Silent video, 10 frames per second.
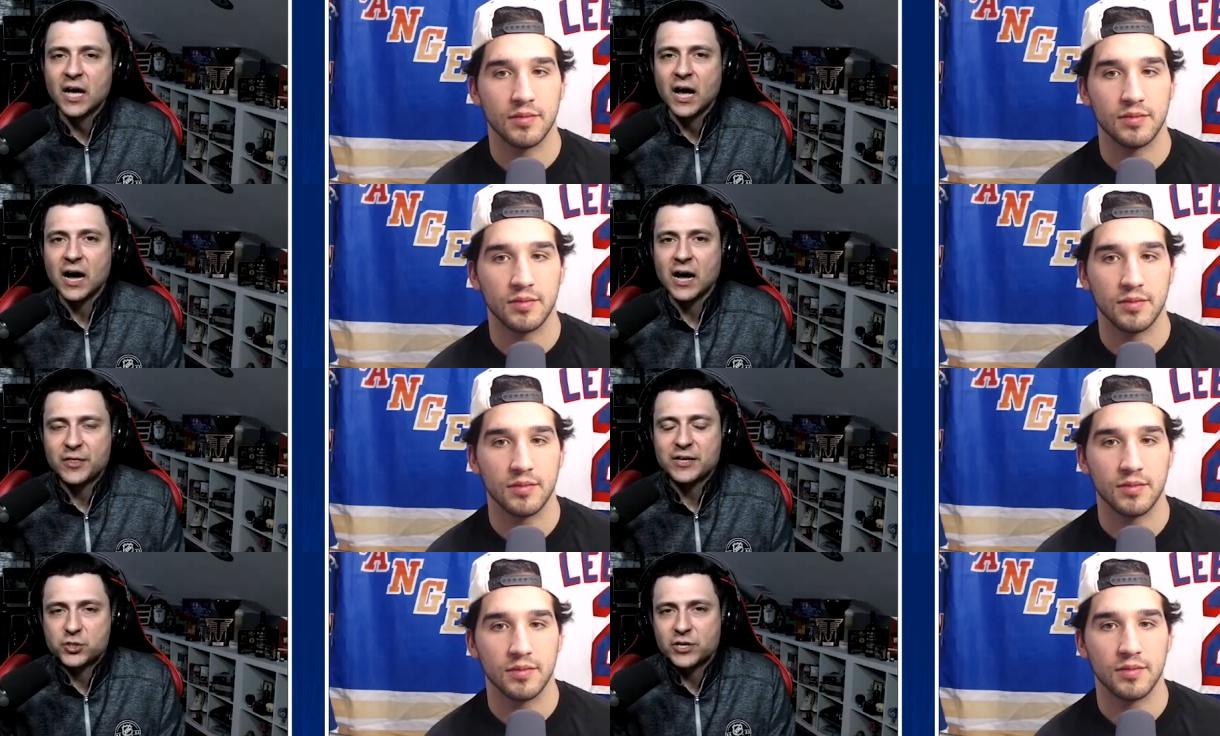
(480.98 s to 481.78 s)
Speaker 1: uh,
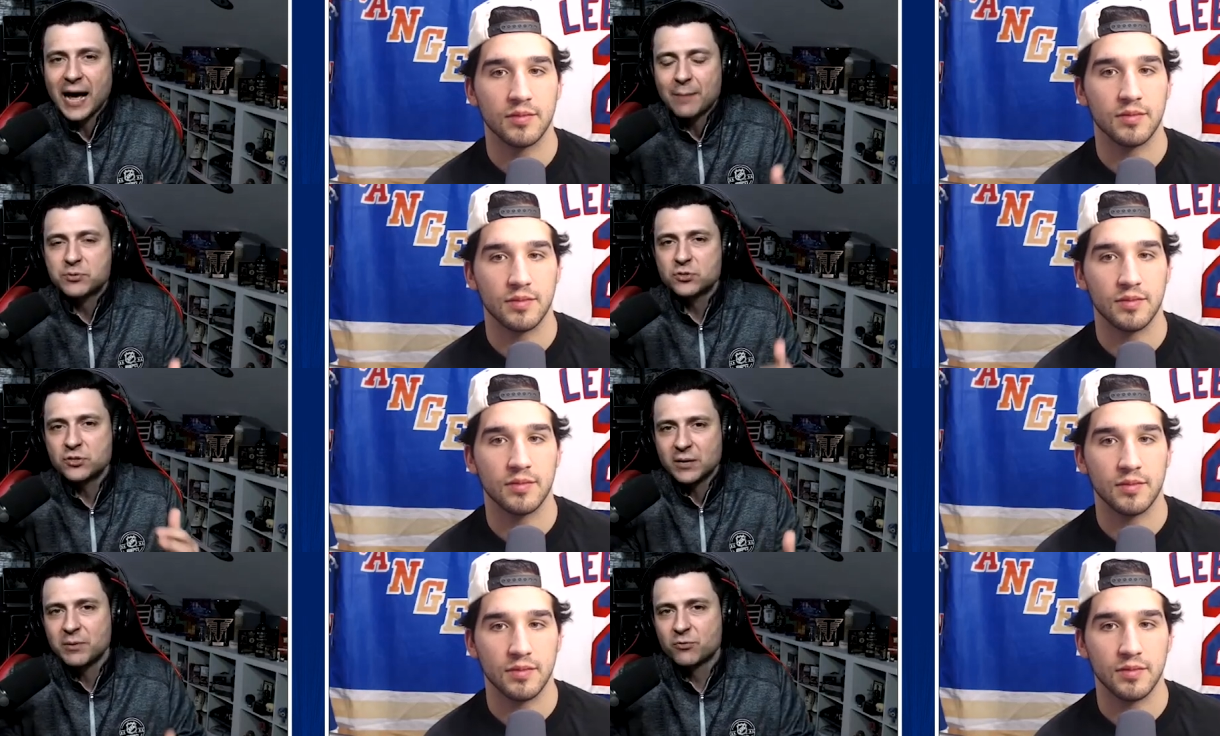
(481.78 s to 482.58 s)
that should
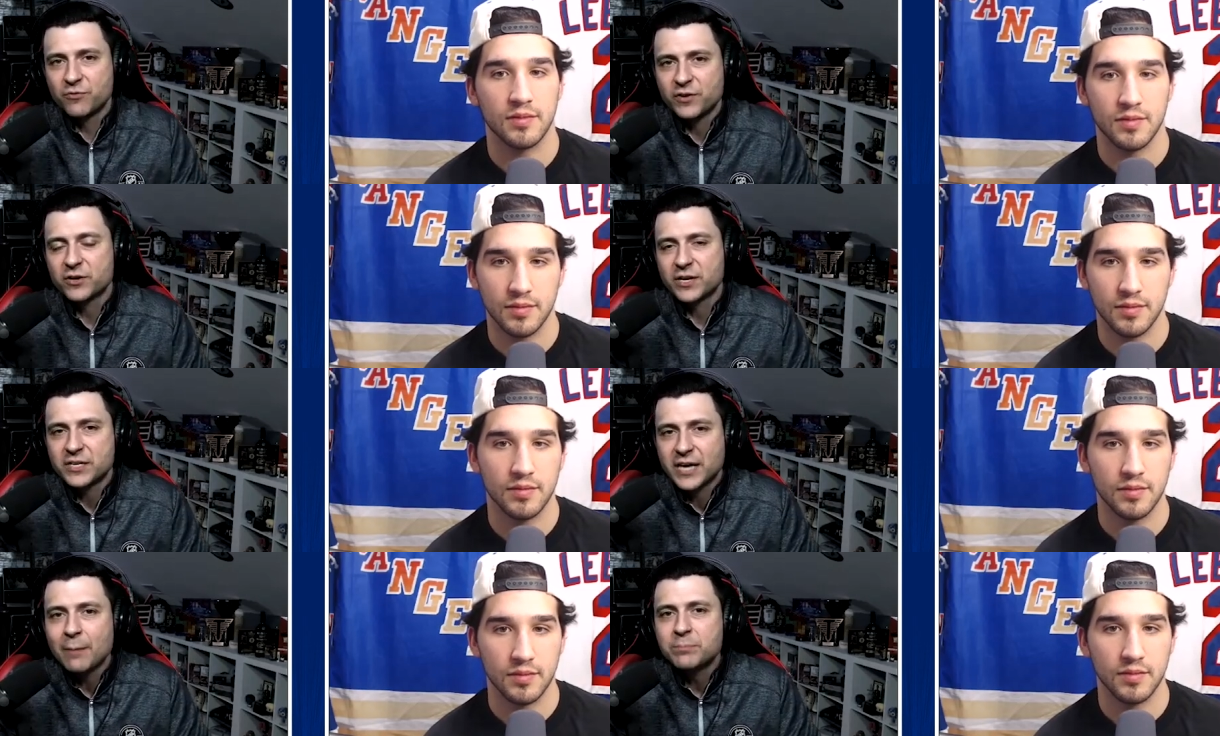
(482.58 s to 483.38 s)
absolutely be revered and
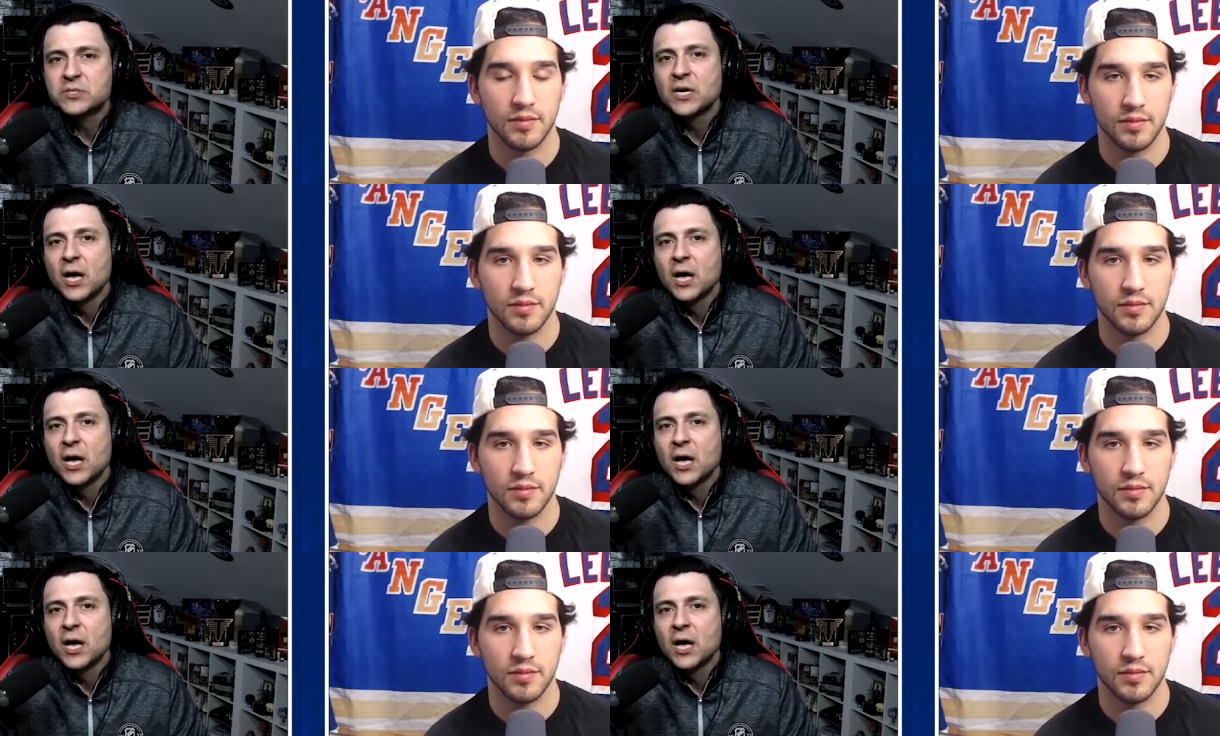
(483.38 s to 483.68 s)
kept.